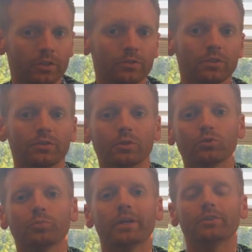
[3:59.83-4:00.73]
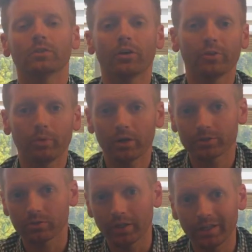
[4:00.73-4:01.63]
Since it was based on the
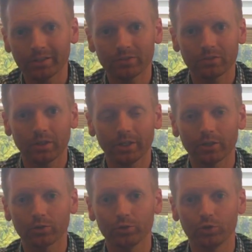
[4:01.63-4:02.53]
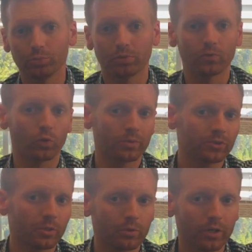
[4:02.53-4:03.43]
Boxster S and included performance
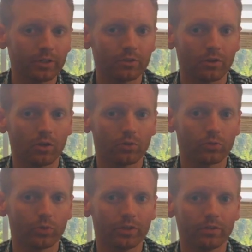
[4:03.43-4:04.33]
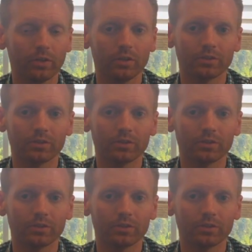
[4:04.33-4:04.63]
upgrades along with the